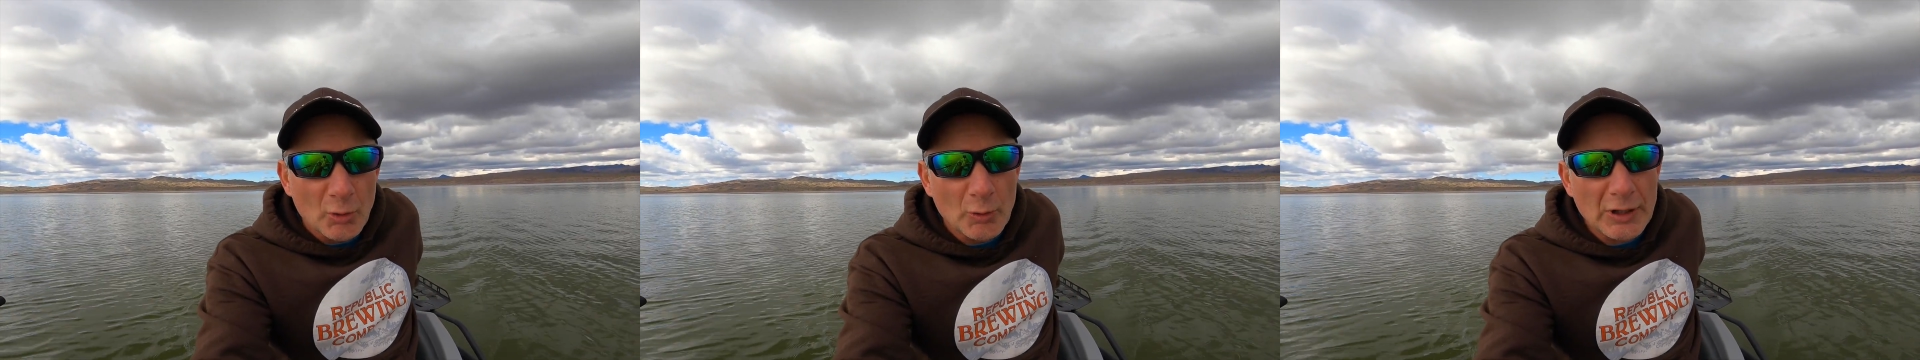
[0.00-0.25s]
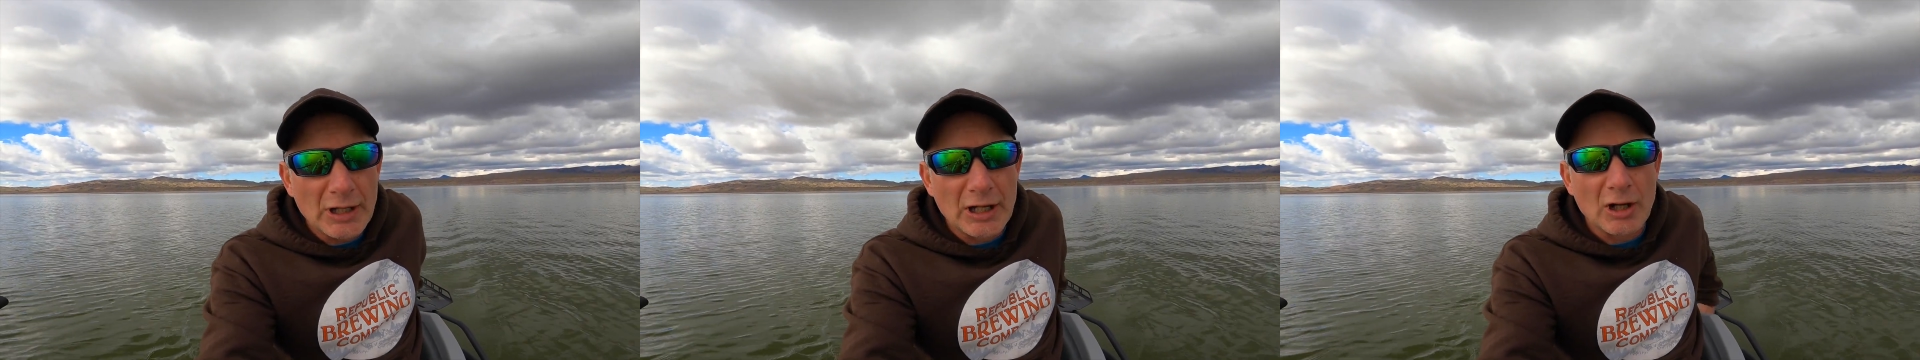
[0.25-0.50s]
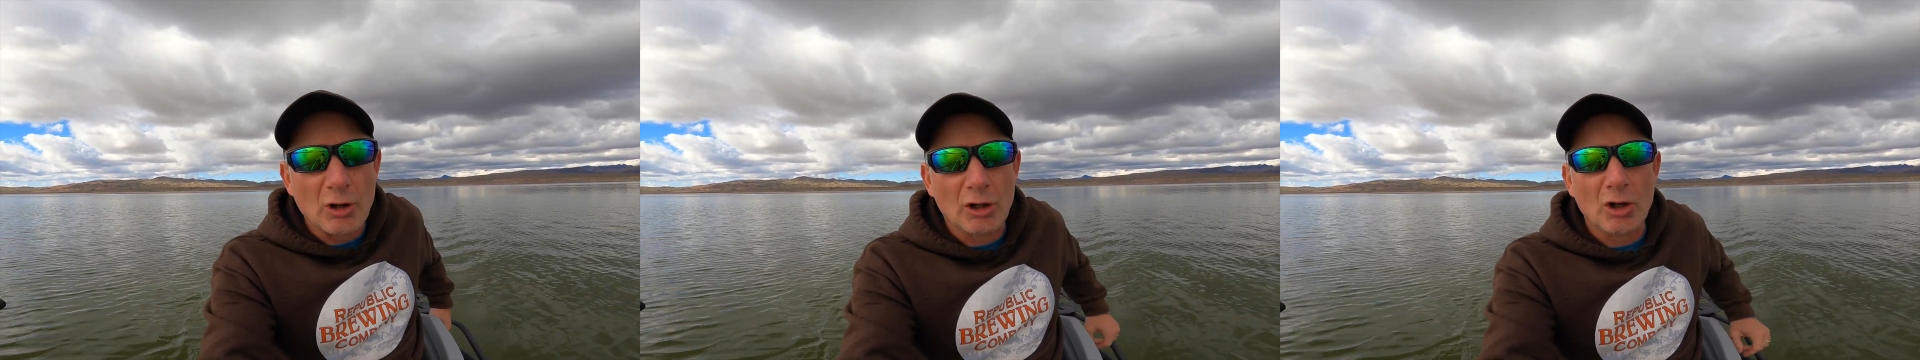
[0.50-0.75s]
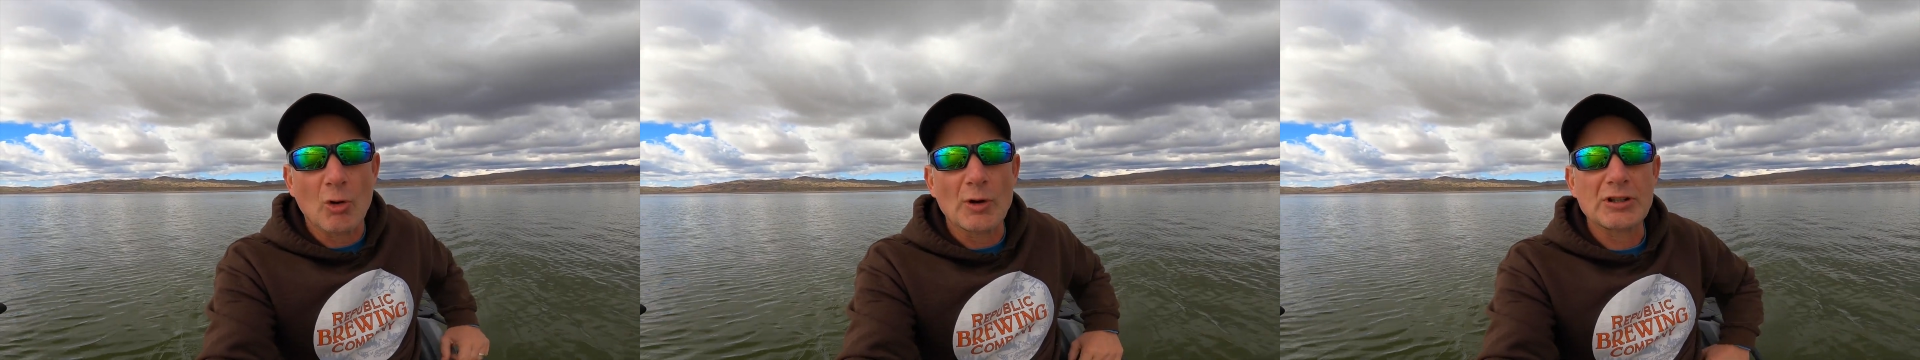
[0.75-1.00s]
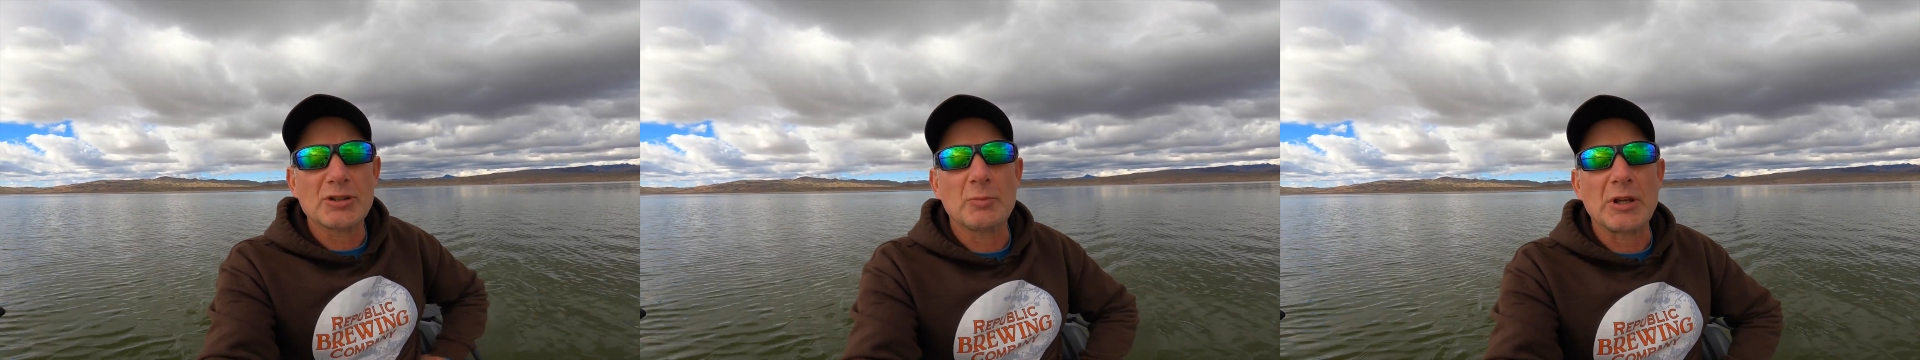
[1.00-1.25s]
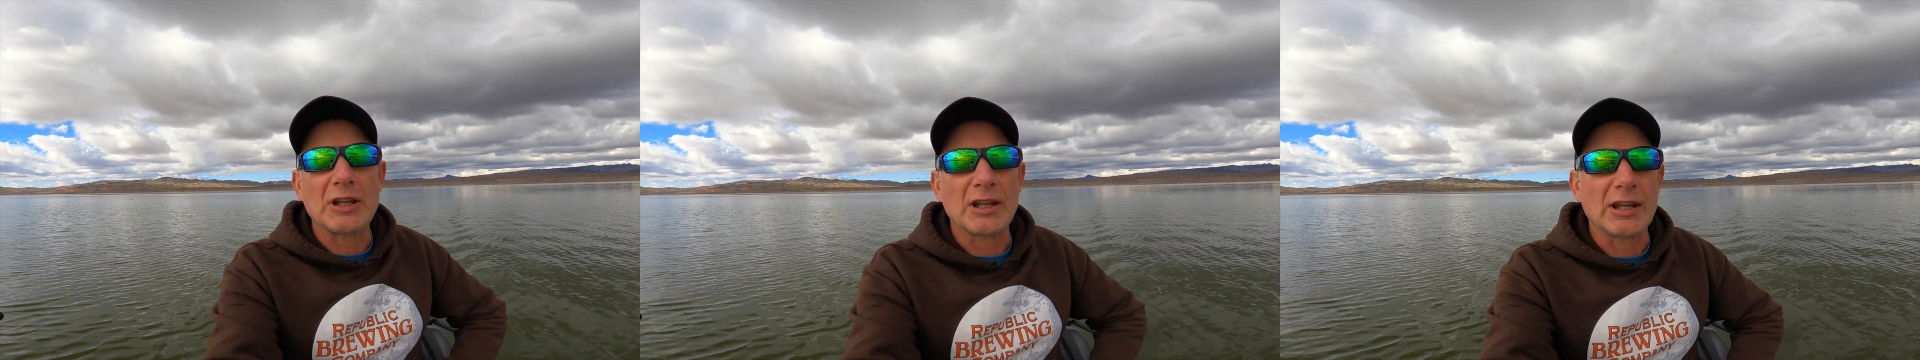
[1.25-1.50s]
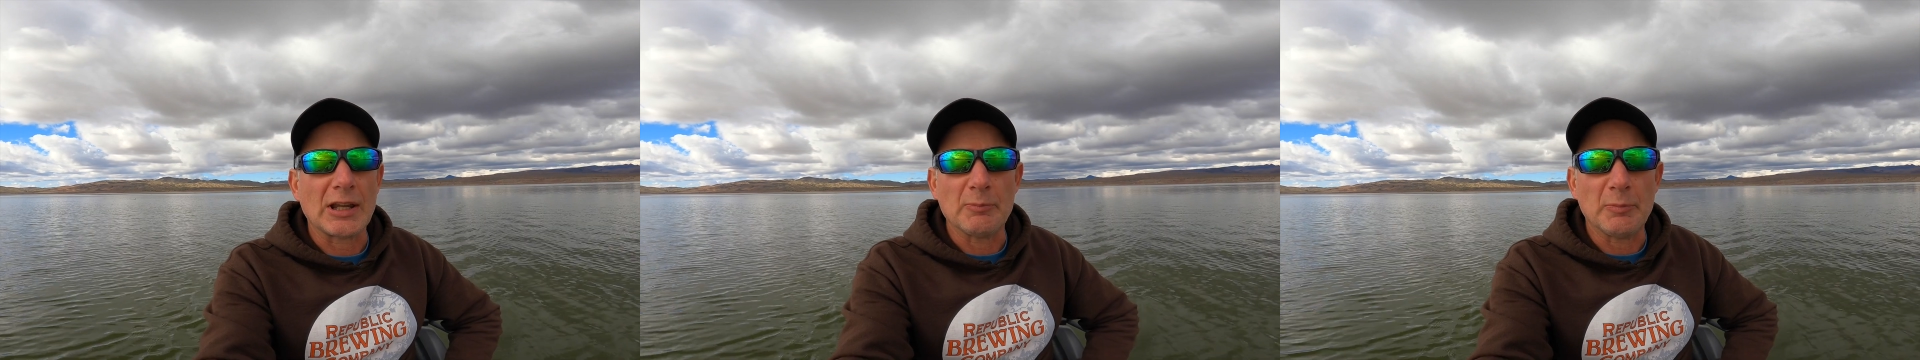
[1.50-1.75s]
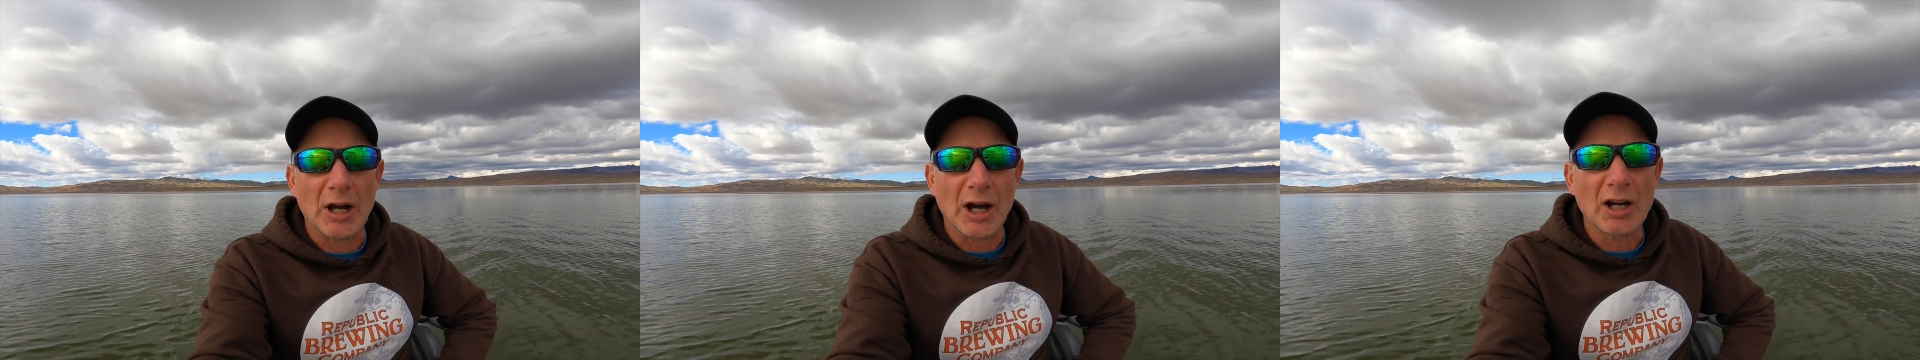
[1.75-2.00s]
we are going to be in
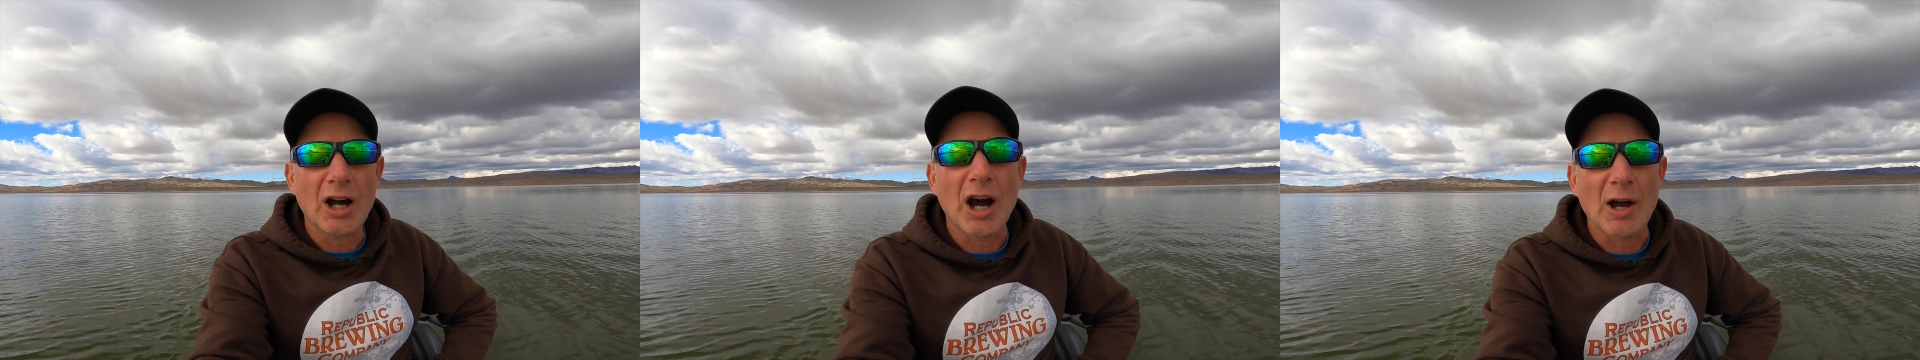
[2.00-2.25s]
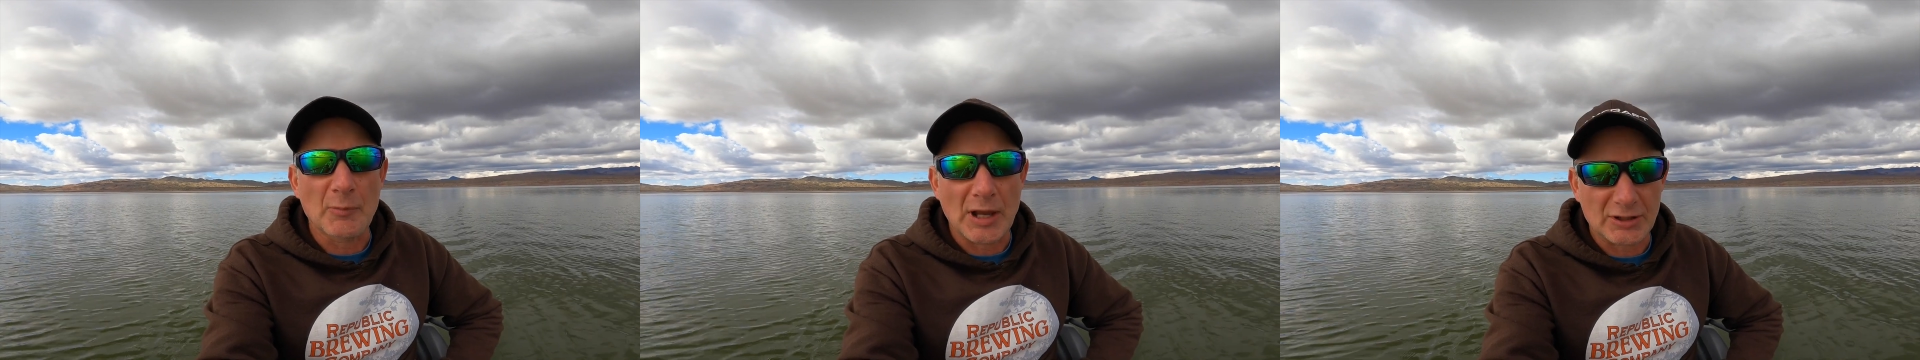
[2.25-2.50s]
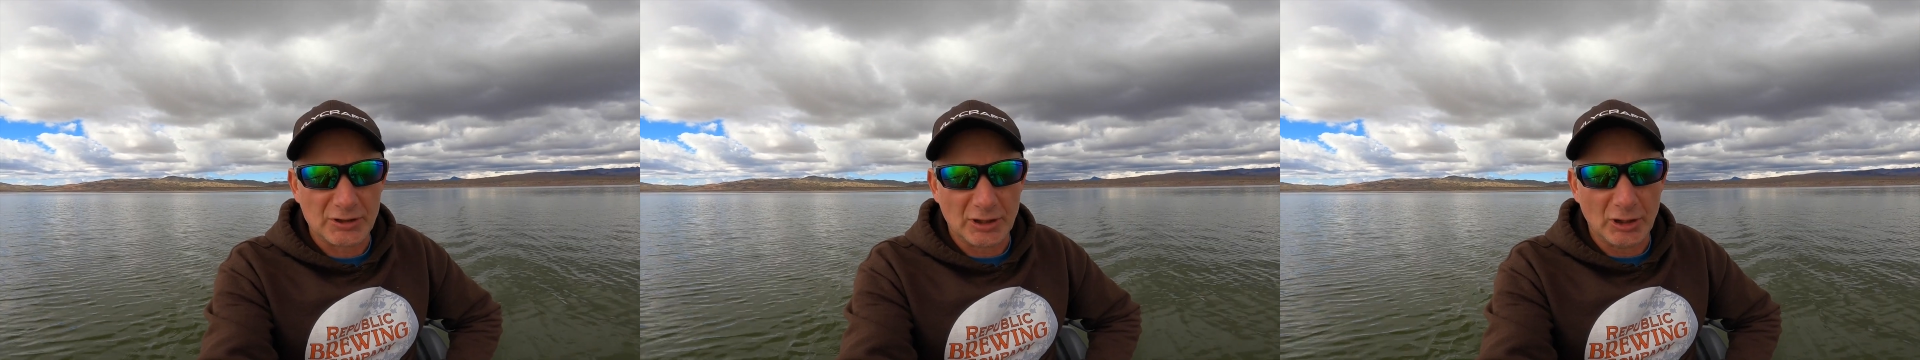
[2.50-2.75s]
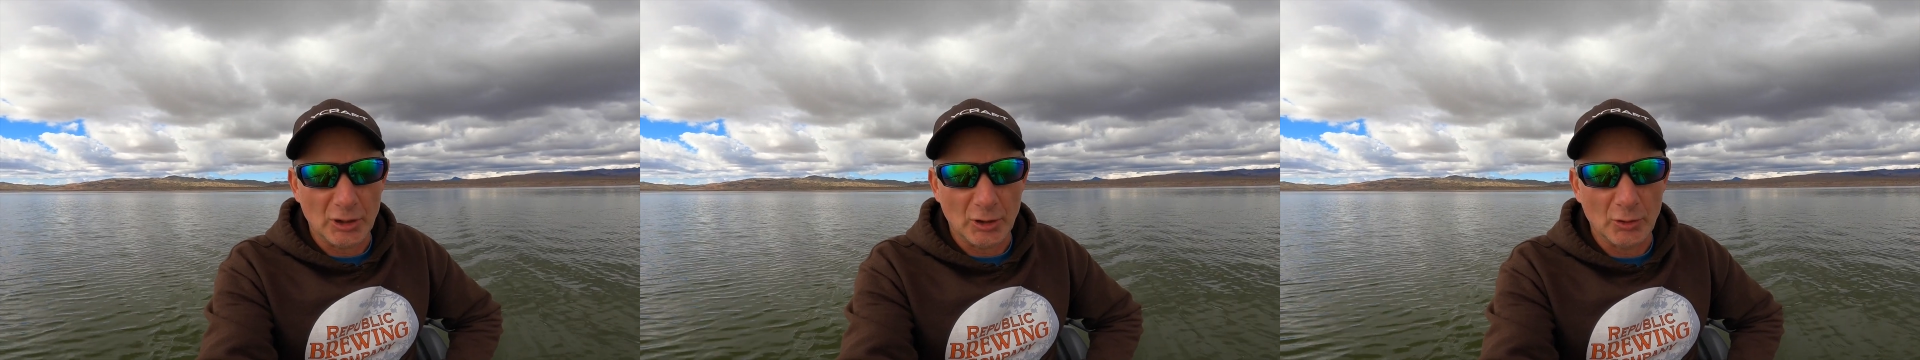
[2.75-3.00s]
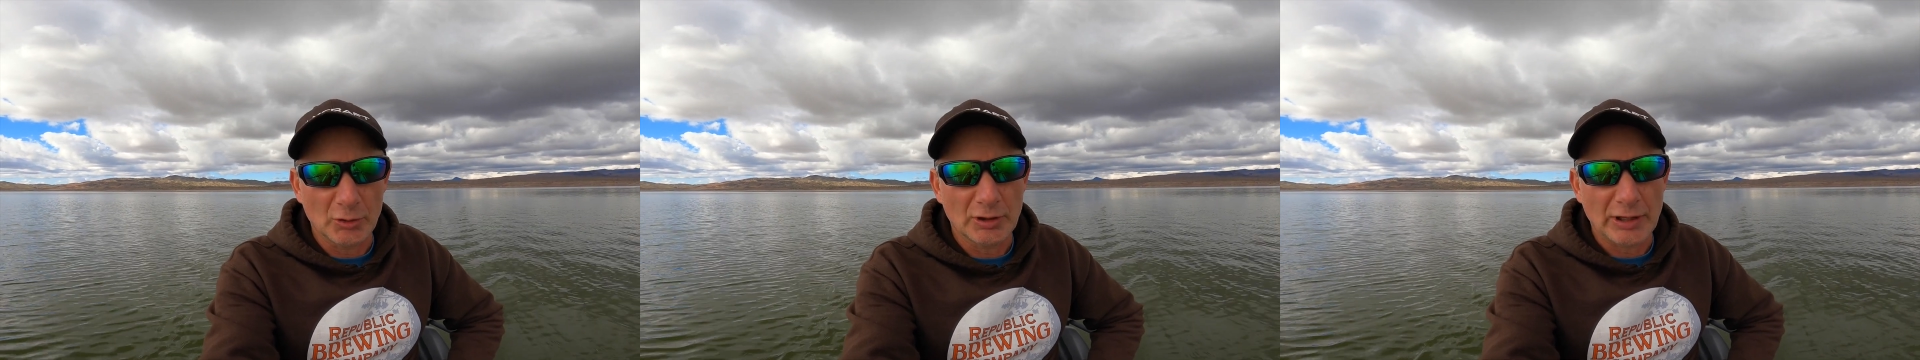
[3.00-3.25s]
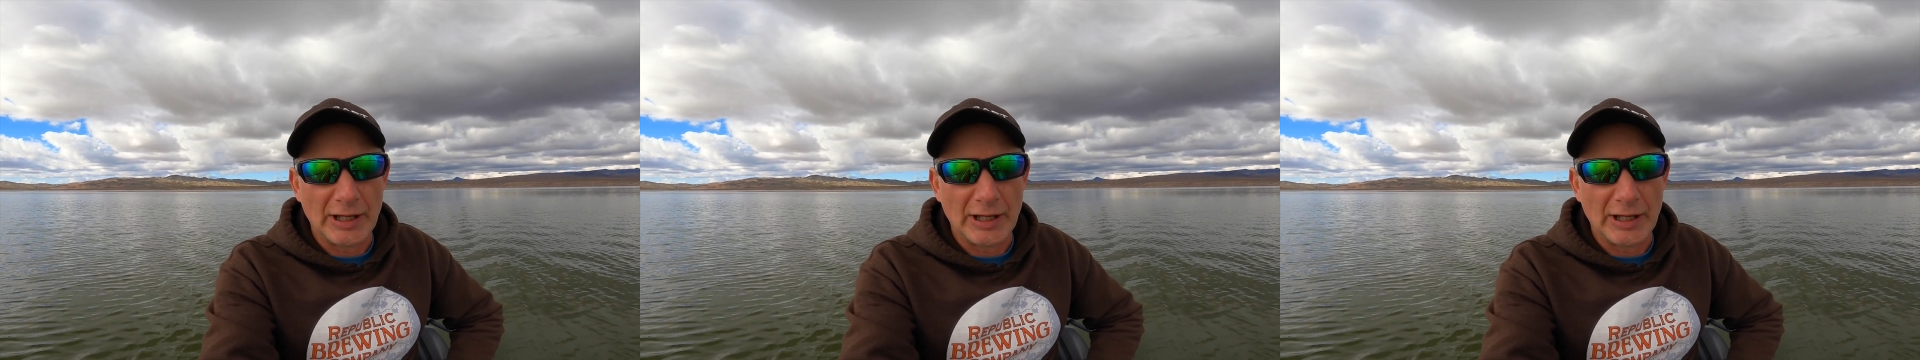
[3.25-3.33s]
Baja, Mexico.